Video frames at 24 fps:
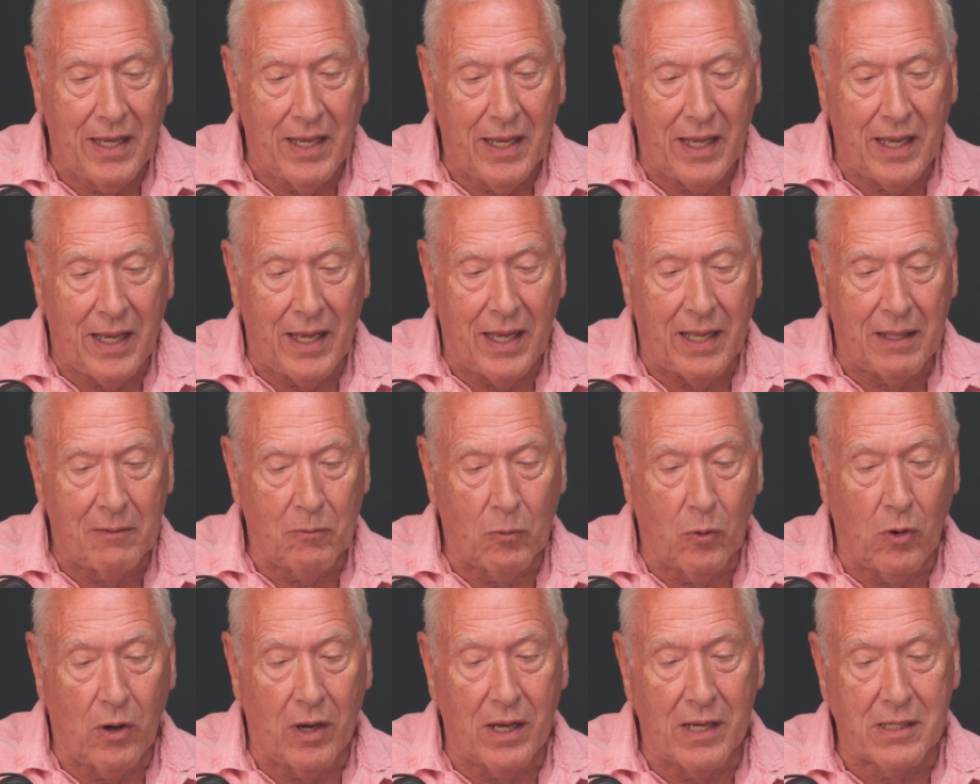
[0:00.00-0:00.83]
and
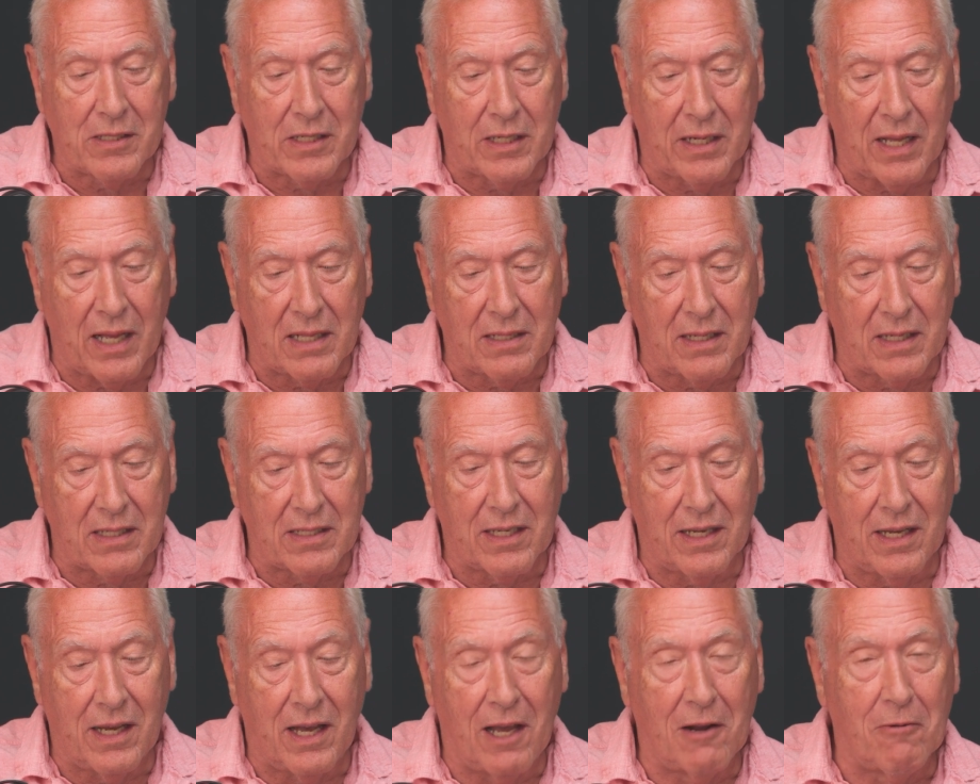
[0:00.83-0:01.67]
what, as an addict,
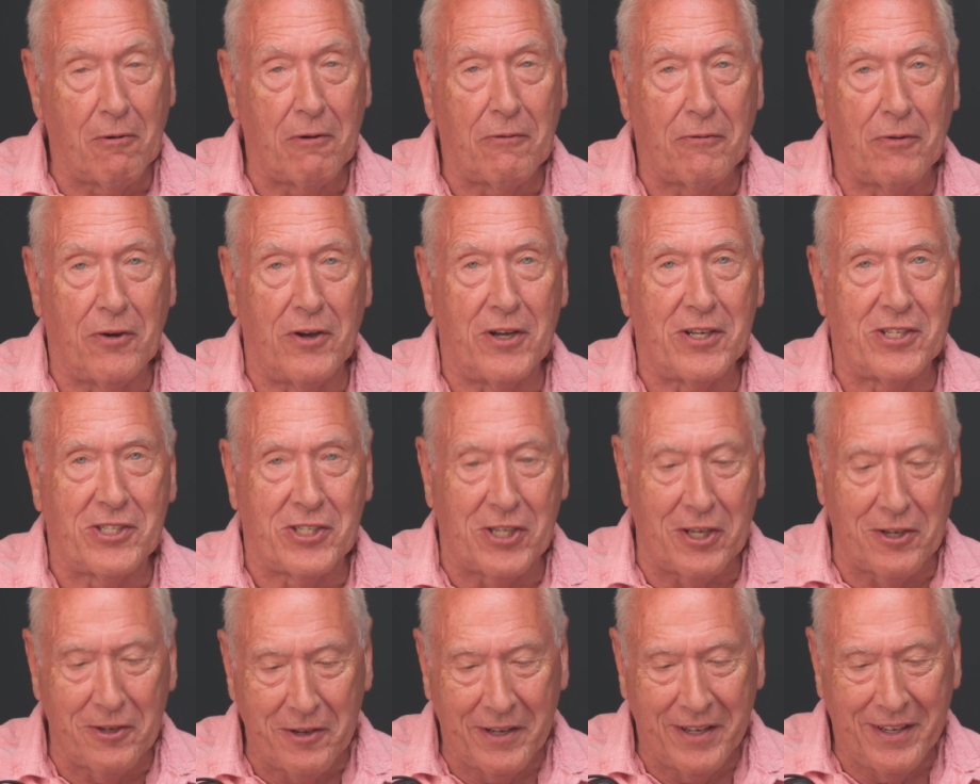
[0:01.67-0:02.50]
I refer
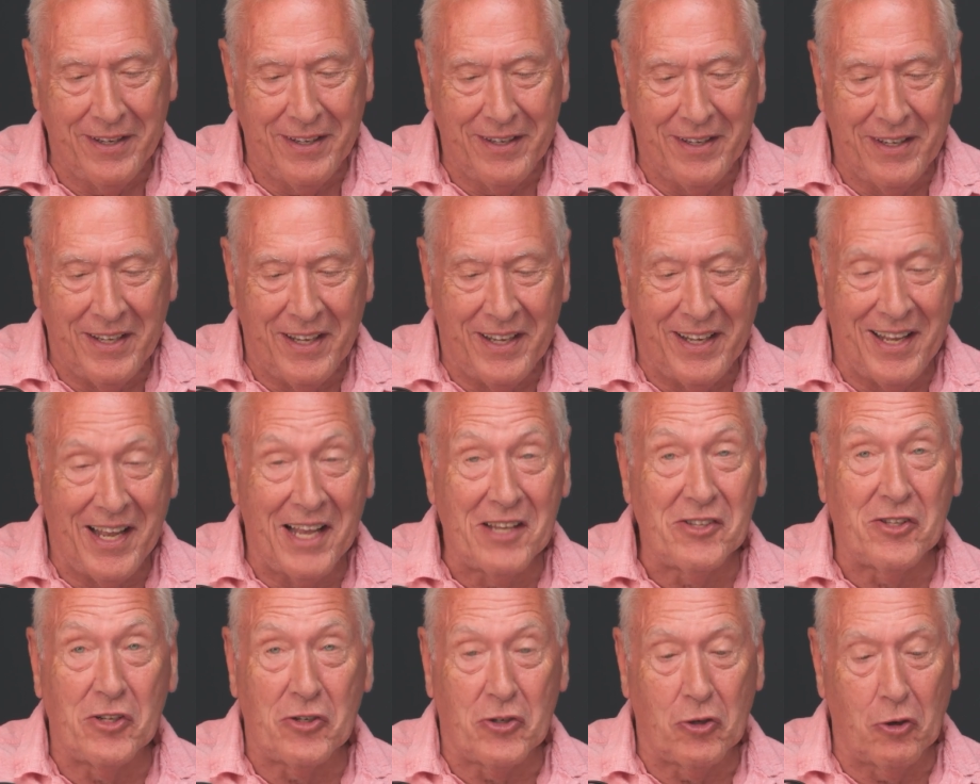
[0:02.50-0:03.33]
to
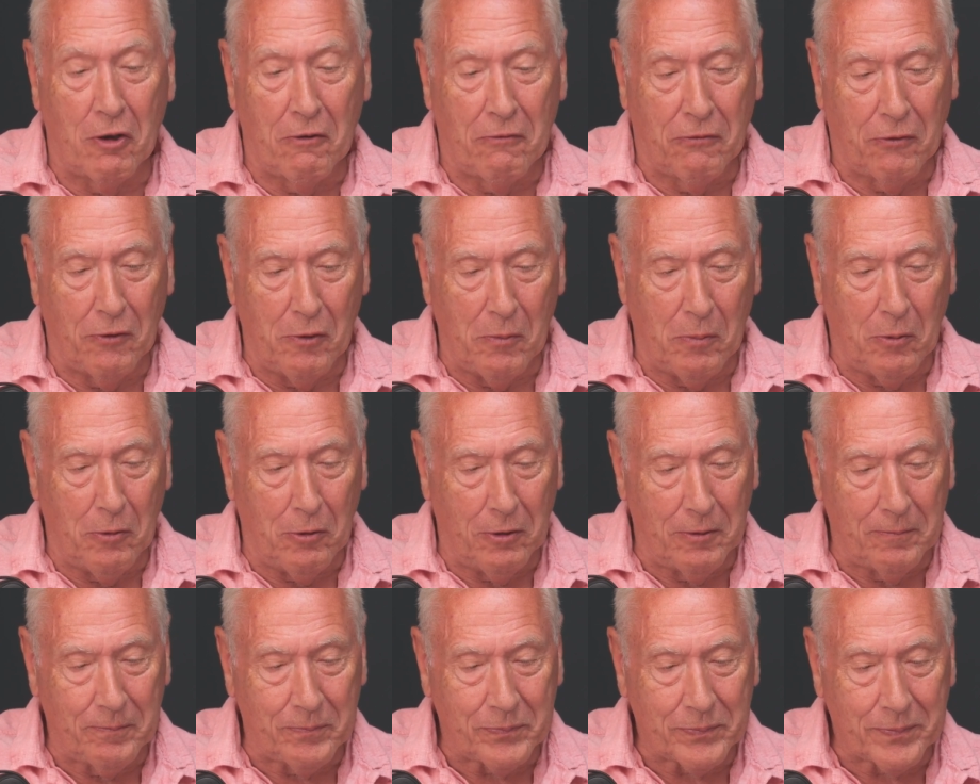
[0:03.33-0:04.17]
as the joy of
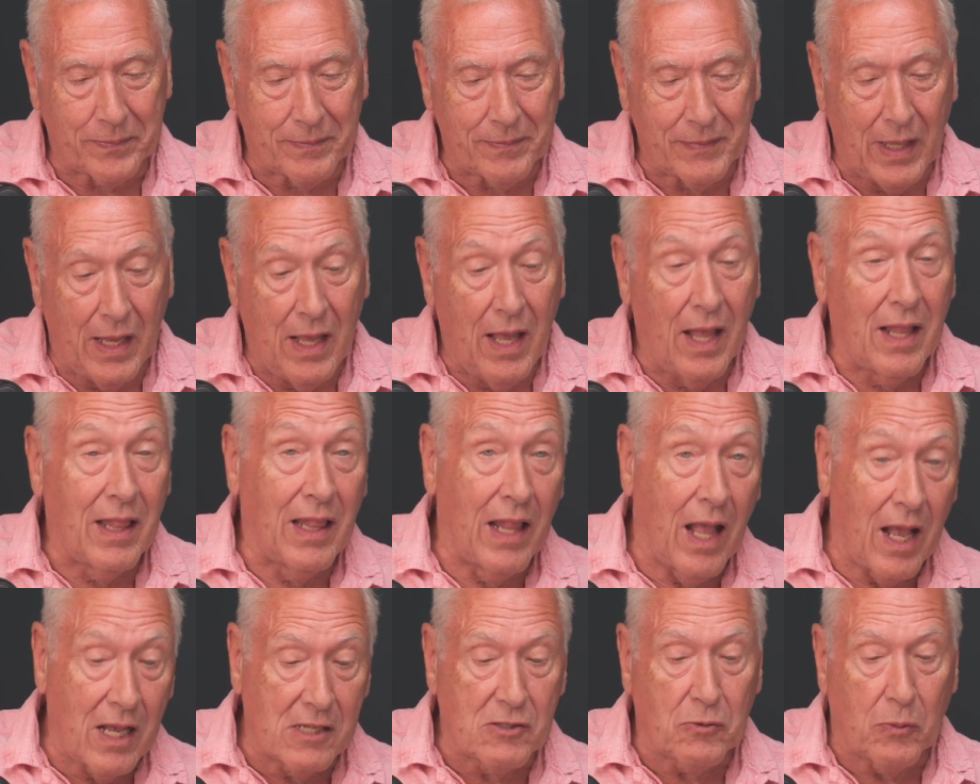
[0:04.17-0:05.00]
football.
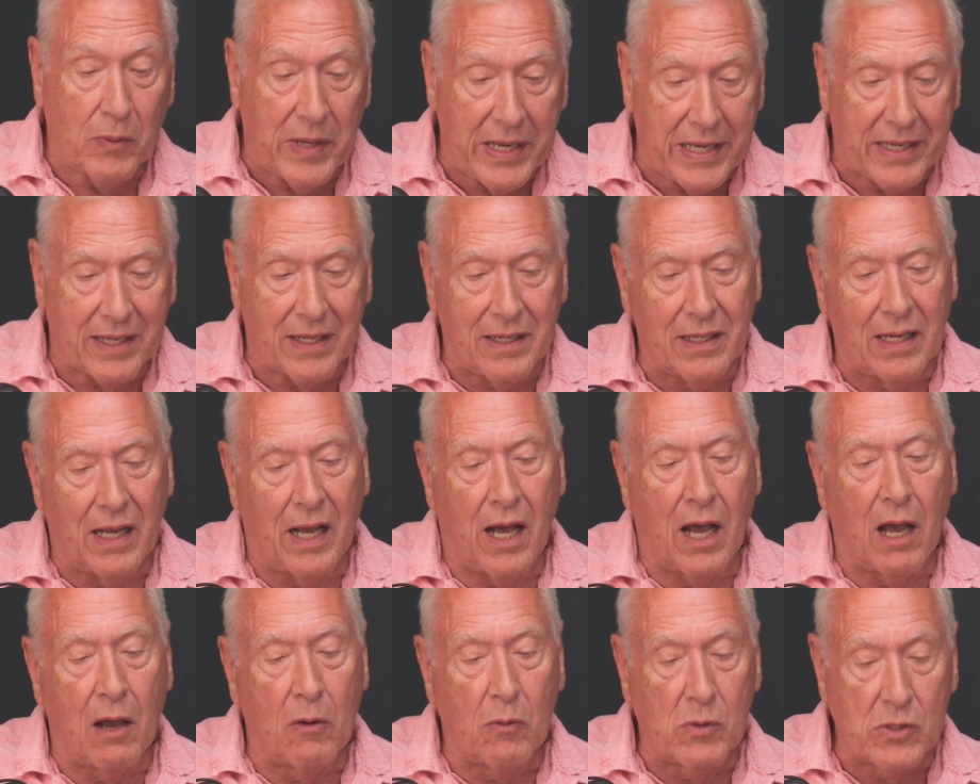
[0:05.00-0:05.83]
Last week,
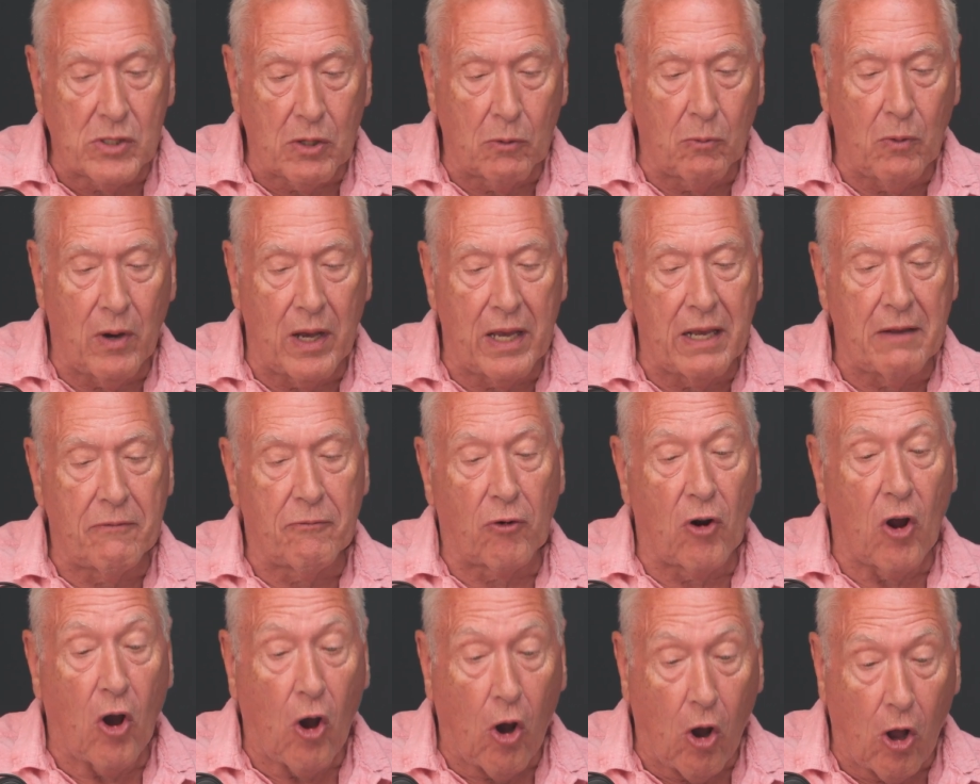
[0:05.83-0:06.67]
I was away
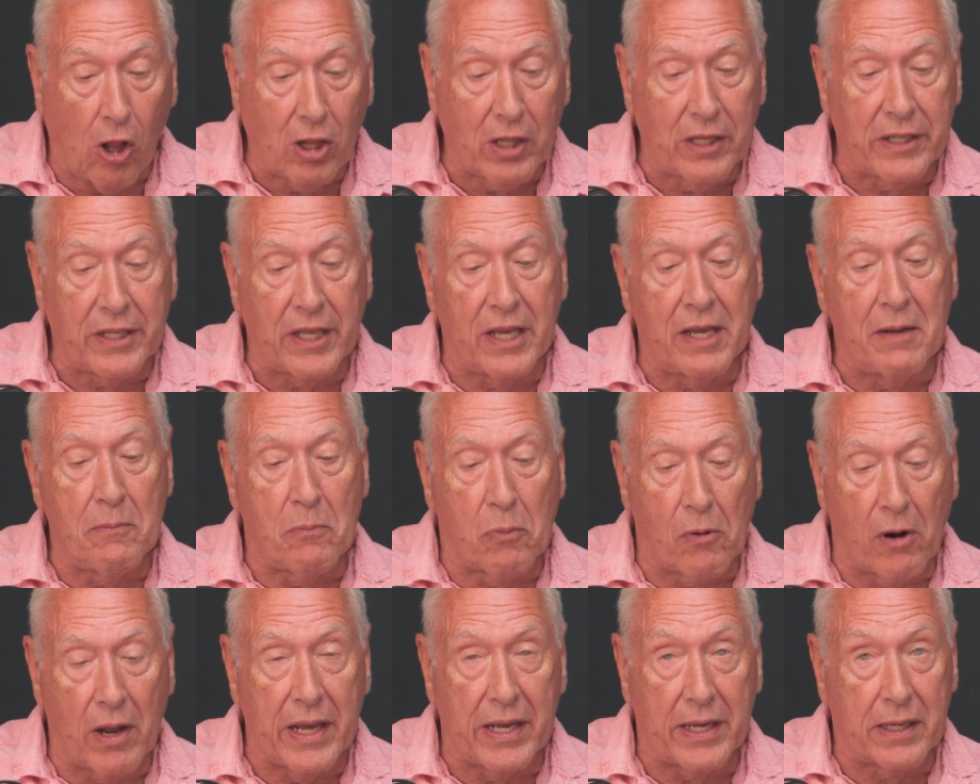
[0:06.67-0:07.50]
for a holiday
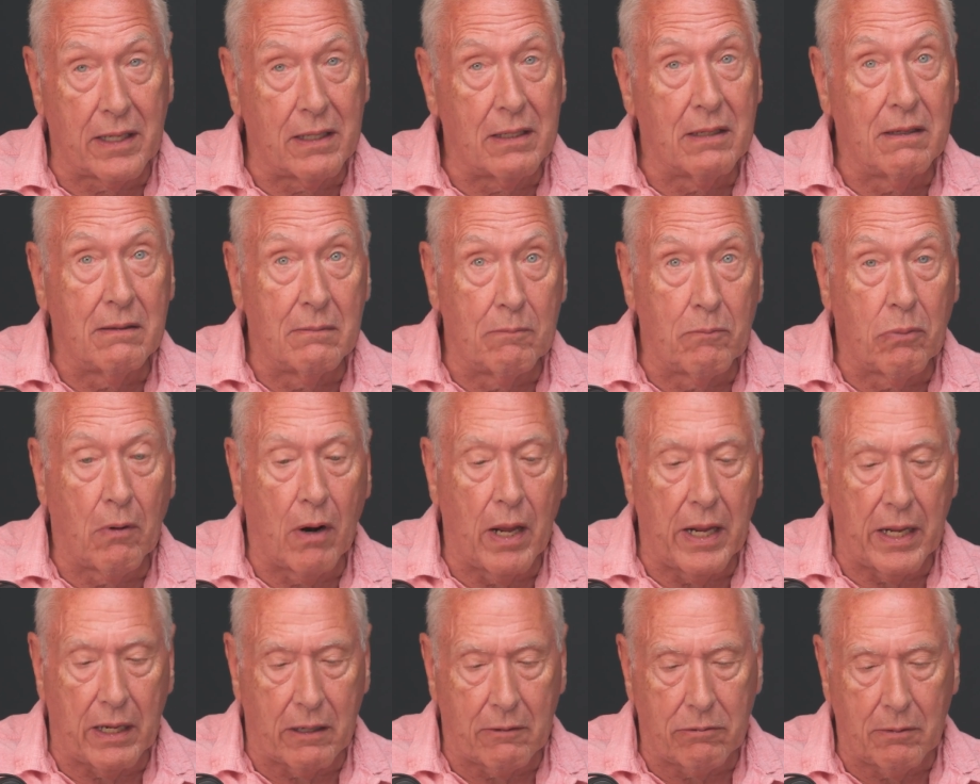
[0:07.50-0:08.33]
break,
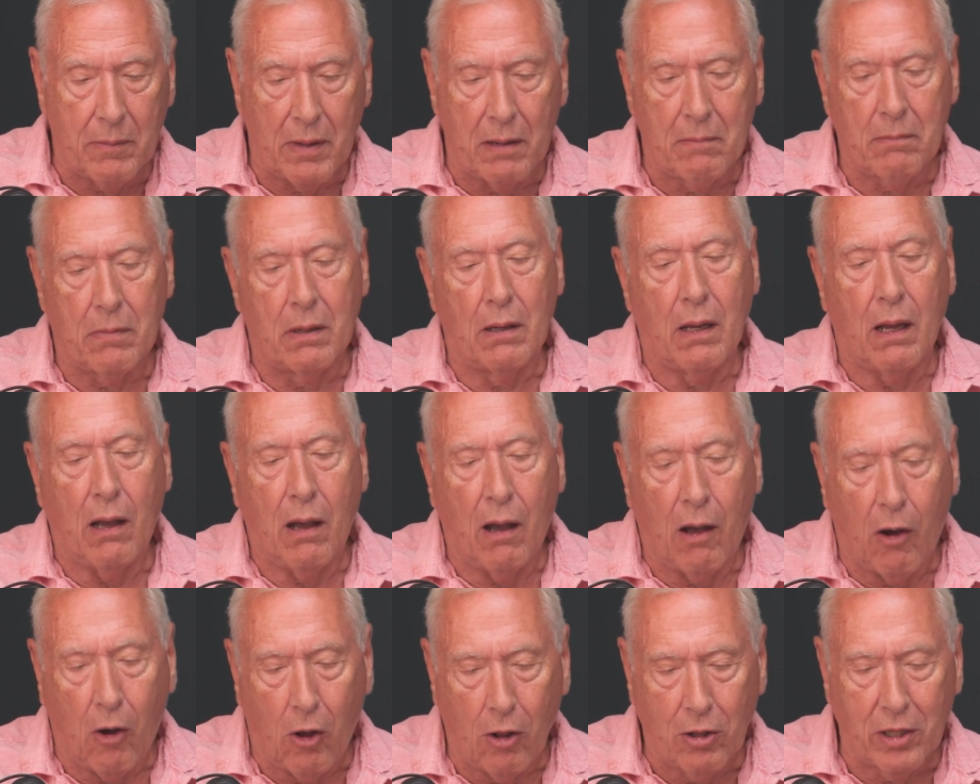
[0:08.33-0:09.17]
remember,
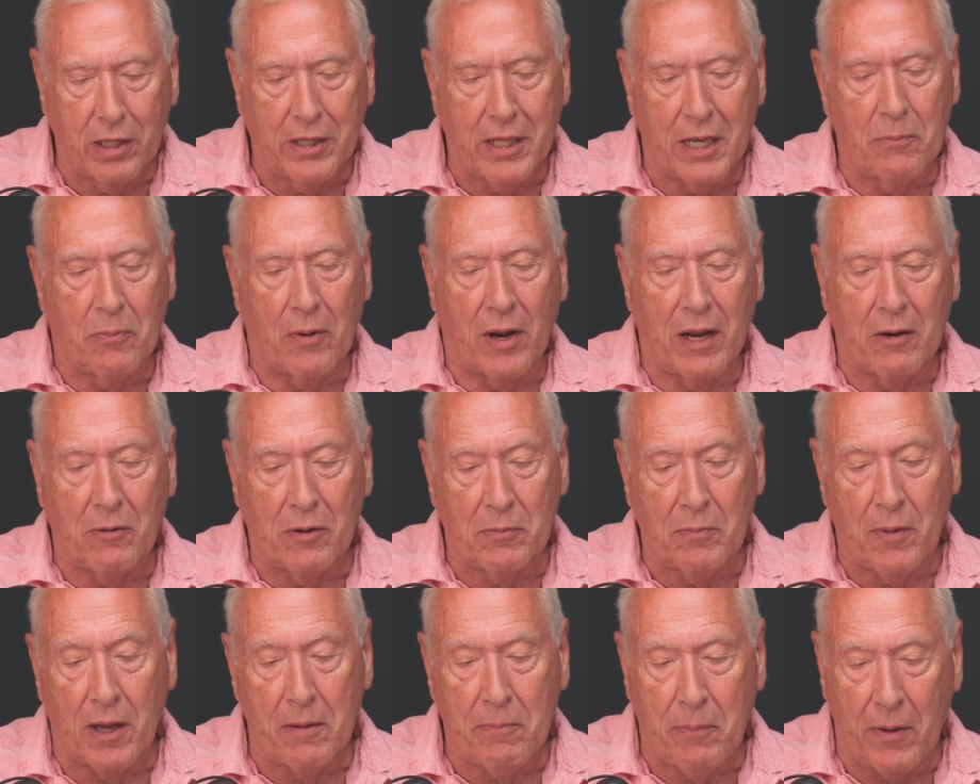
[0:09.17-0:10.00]
a holiday break
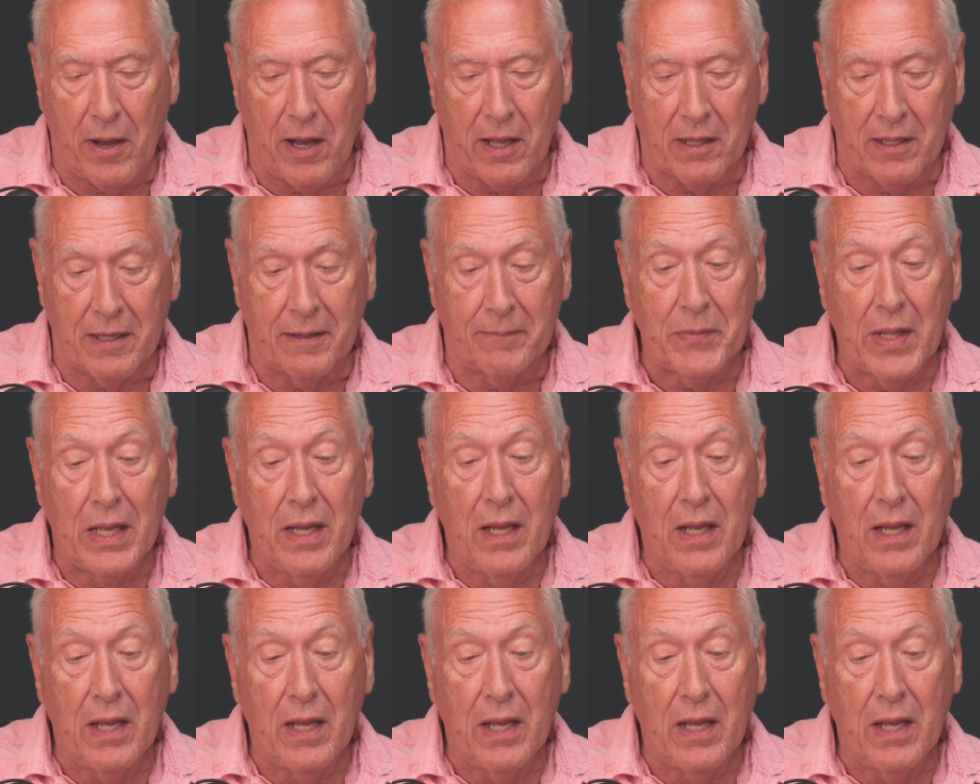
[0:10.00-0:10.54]
with my partner.